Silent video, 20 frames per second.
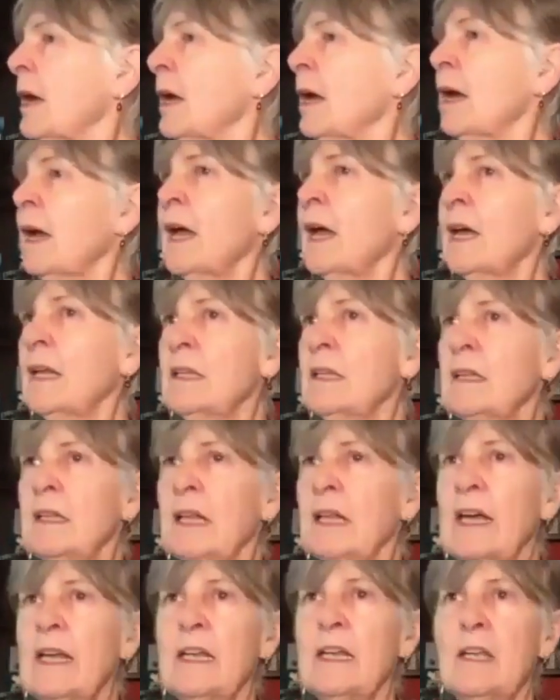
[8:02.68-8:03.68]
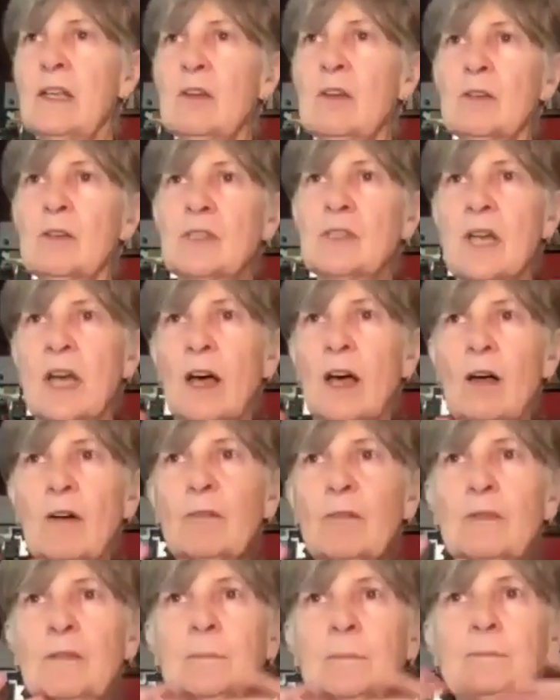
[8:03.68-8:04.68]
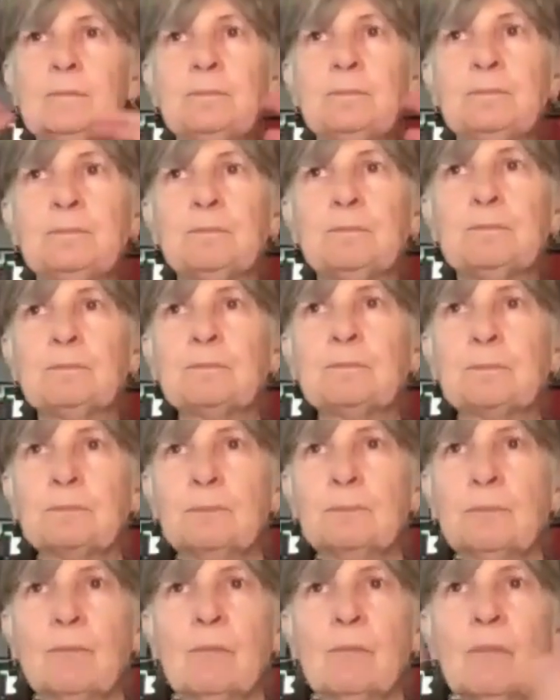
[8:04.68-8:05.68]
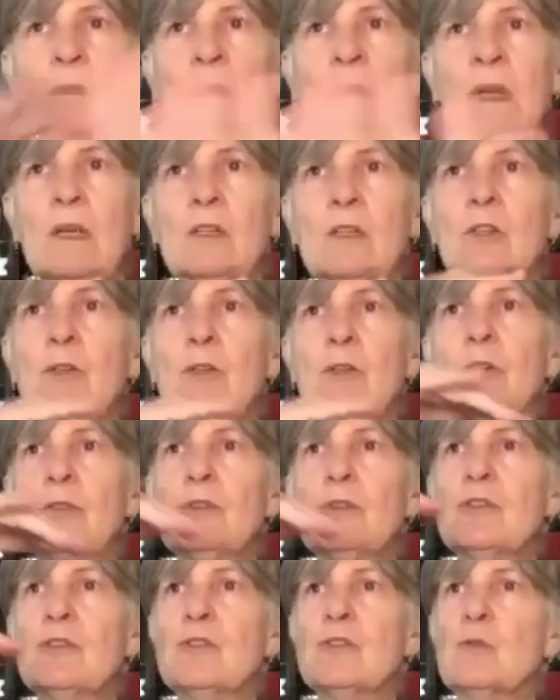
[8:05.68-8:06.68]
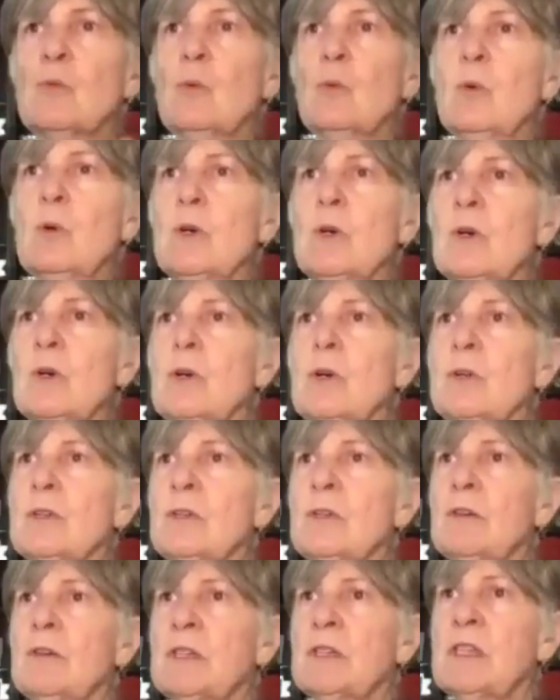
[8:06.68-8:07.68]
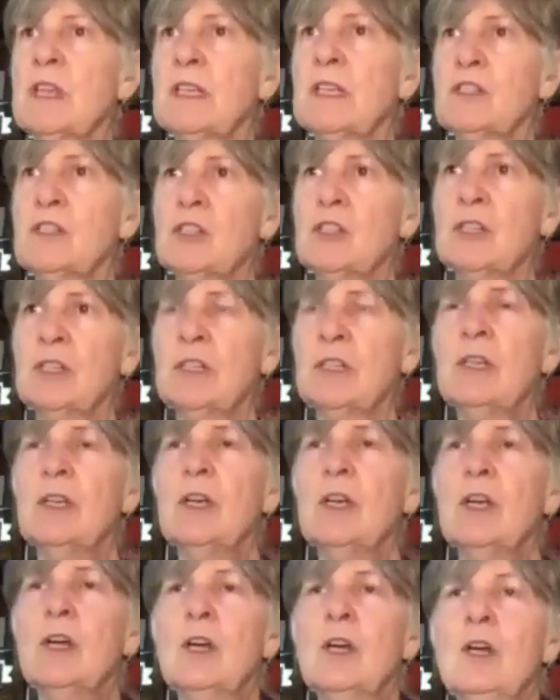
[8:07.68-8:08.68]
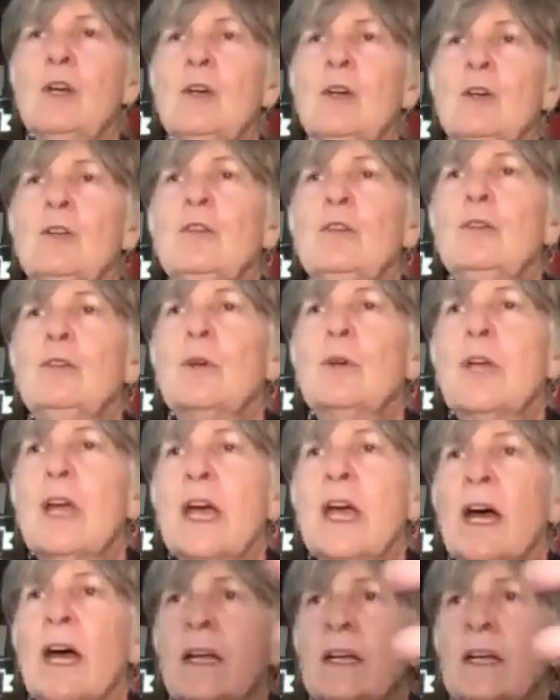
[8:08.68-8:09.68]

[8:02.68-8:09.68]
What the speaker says: And letting yourself, you can swirl your attention, you can